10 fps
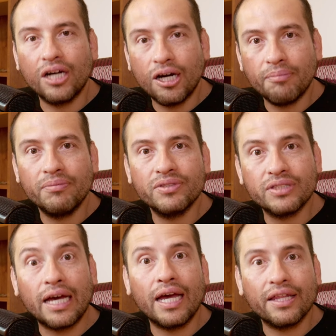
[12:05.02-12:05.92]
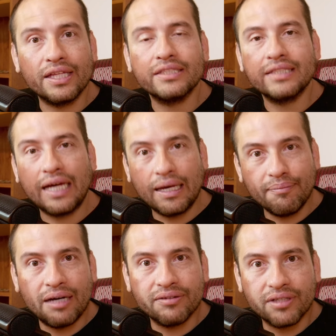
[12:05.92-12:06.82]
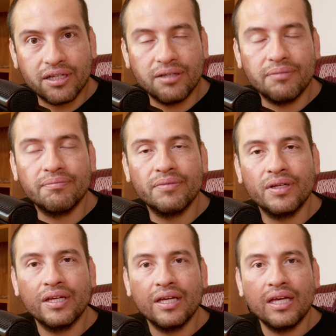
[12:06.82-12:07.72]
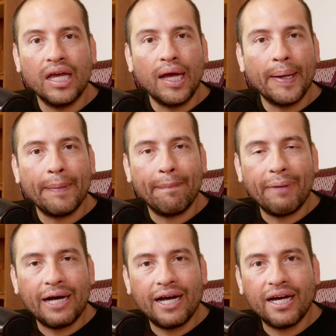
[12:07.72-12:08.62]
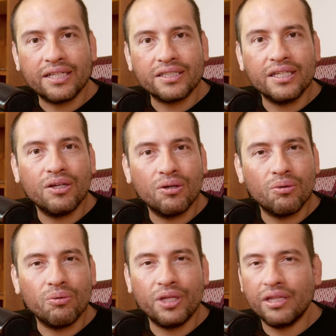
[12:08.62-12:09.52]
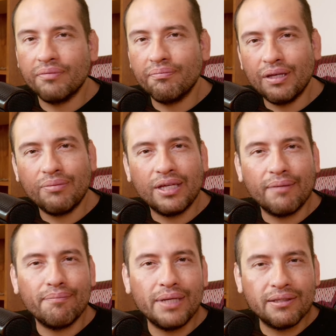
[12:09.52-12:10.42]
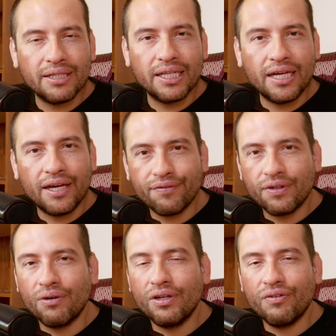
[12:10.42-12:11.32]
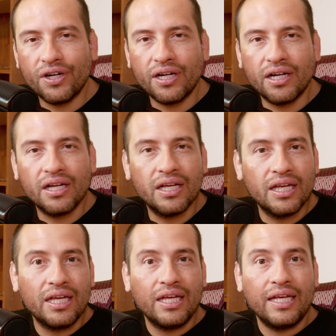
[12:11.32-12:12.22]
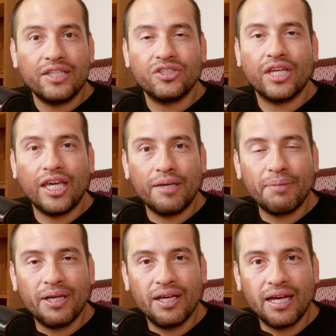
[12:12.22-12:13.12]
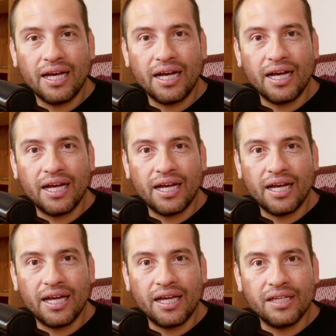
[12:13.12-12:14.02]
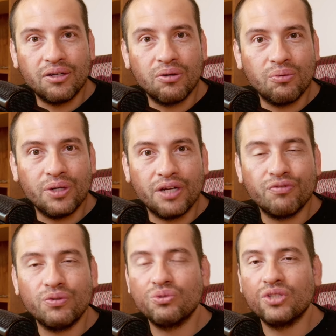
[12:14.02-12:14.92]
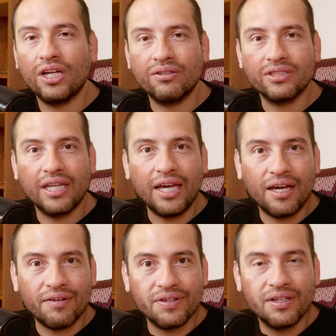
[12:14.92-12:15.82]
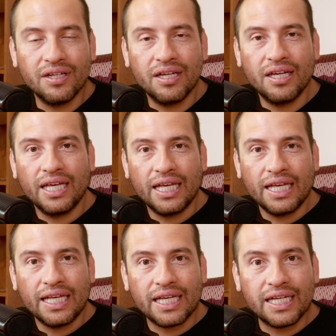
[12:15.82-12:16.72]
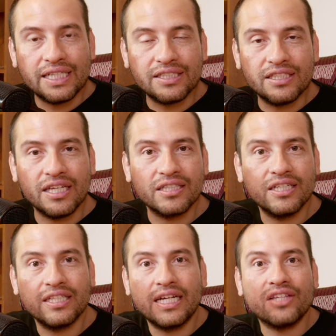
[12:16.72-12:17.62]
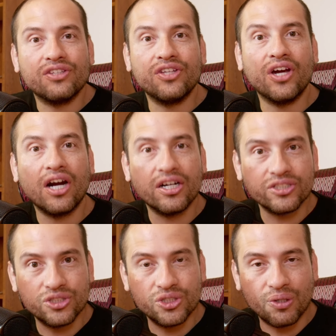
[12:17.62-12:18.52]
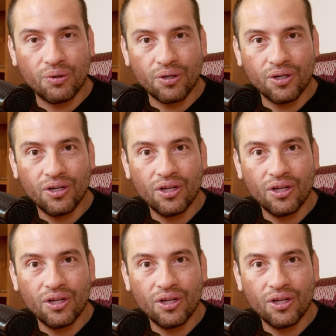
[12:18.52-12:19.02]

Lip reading: top, I think side mounted him. But with maybe a minute left, Oliveira escaped, and with a few seconds left, he sinked in at the arse choke